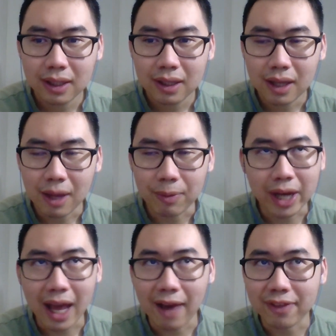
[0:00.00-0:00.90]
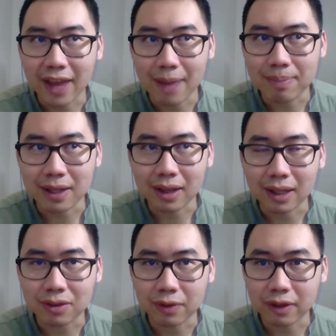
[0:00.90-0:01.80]
And we can have that be like
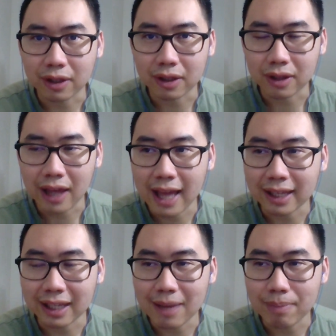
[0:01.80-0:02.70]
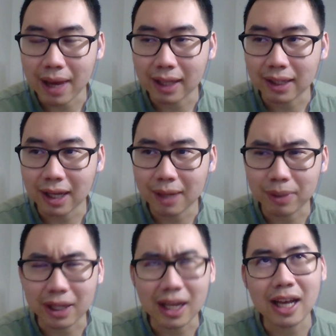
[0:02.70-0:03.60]
sort of the end game bad guy.
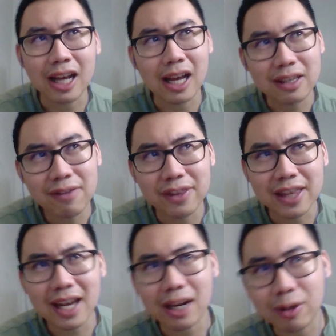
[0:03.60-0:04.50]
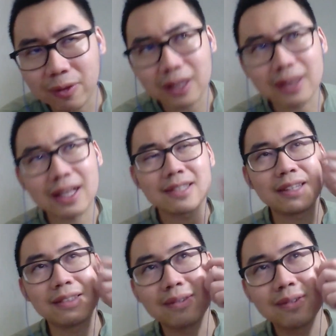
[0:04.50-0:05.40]
But even then, I don't think that's like
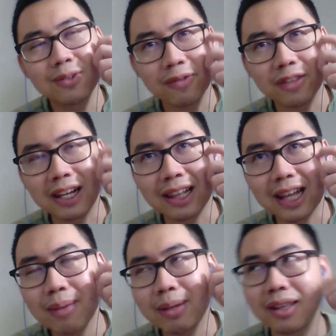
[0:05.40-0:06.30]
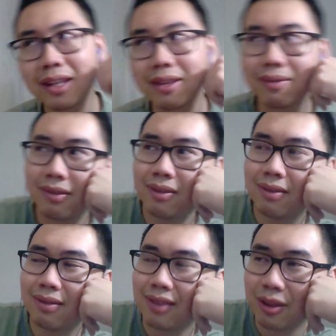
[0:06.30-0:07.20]
sort of the calamity that
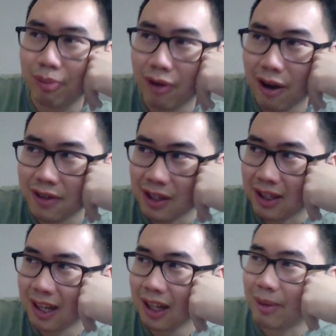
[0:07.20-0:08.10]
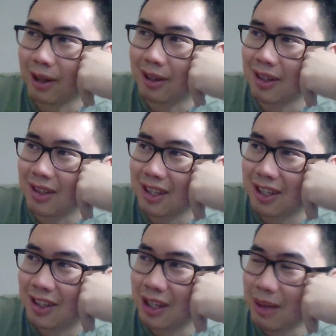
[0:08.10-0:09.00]
the prophecy is telling about, because it
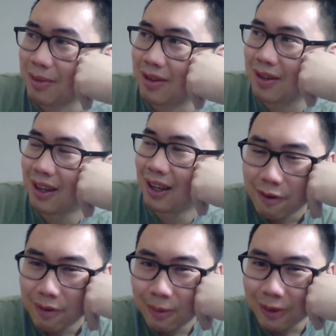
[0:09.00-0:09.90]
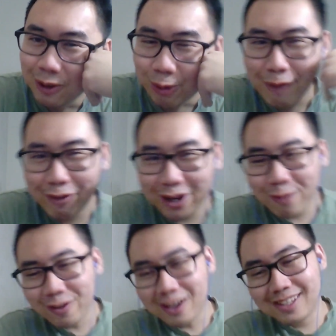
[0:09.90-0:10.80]
just seems
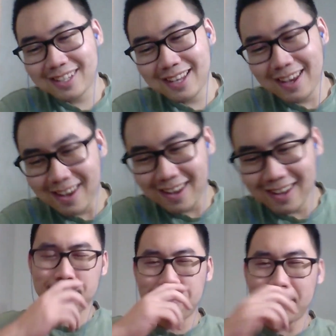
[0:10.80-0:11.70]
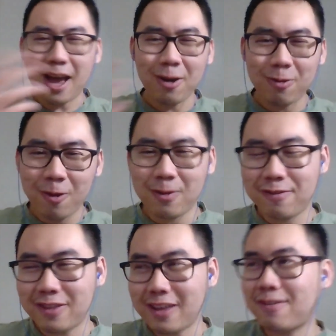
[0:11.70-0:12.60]
derivative, I'd say. I don't know
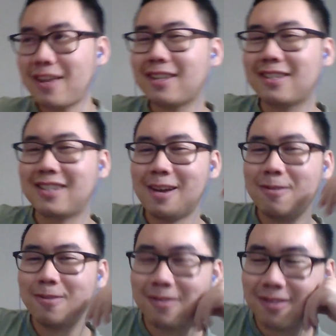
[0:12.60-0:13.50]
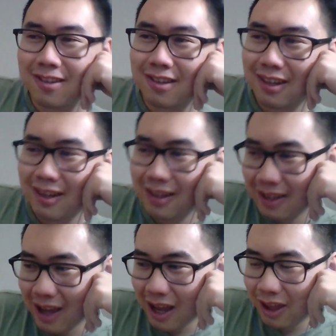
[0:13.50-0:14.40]
if that sounds.
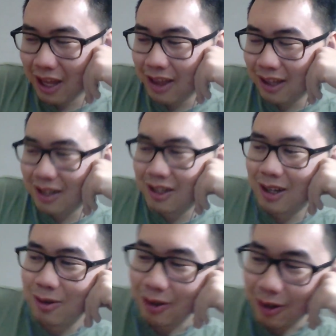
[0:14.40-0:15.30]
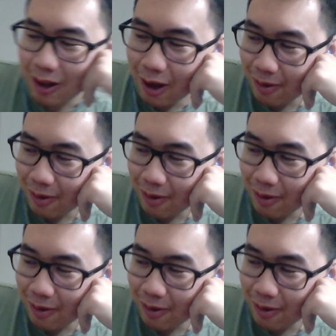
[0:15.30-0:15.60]
I think that sounds a lot